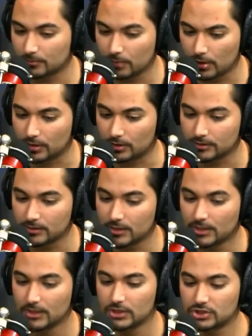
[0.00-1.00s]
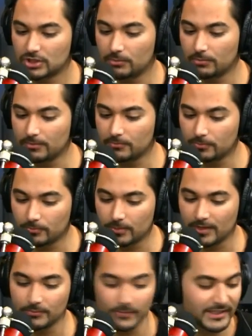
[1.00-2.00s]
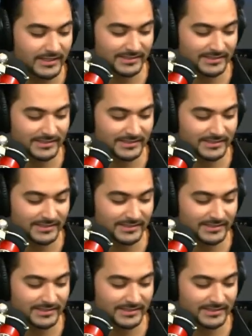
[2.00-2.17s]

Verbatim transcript: the world. So when when we